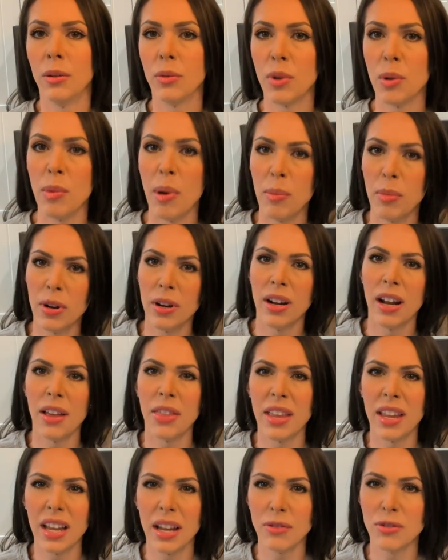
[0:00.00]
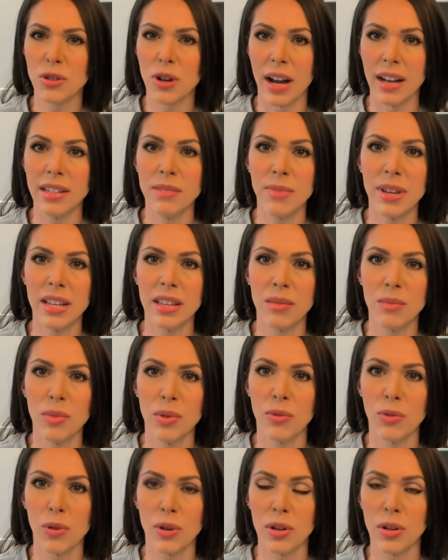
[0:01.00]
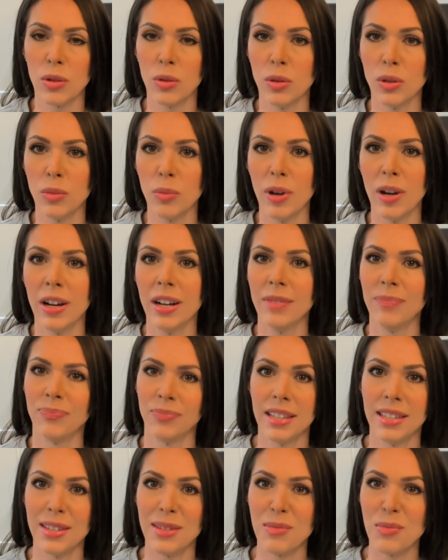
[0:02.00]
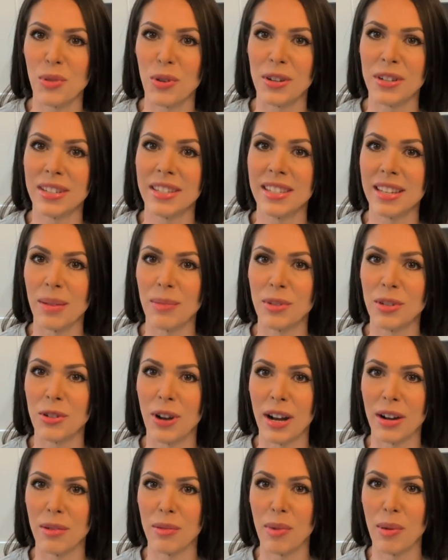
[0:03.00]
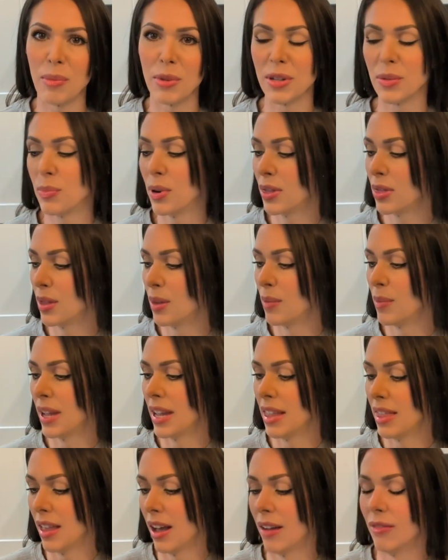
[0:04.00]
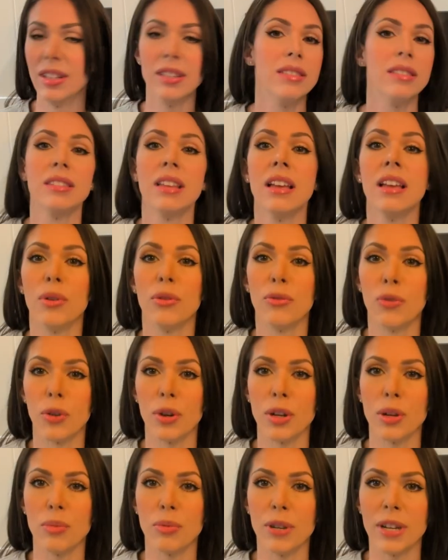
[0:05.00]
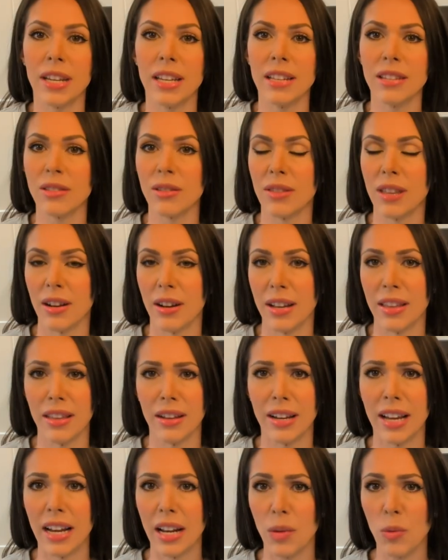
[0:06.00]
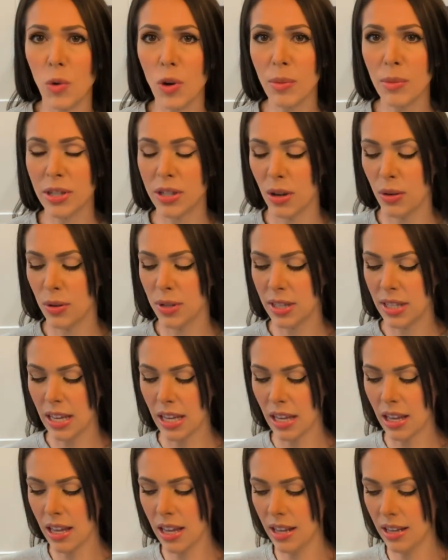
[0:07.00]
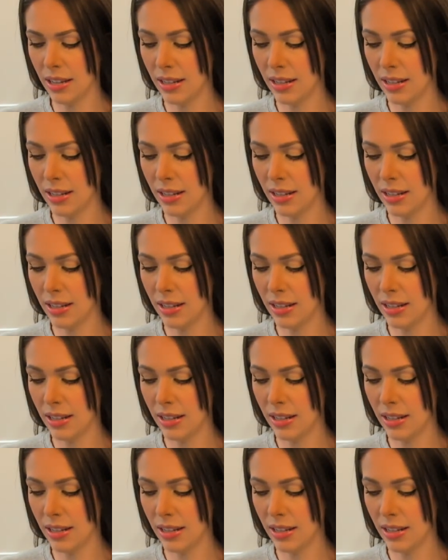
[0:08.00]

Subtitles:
don't remember, I think I've tried to make them before in a cold pot. It's an important step to try to remember to put them in the oven before you preheat, so they're in there getting warm and toasty.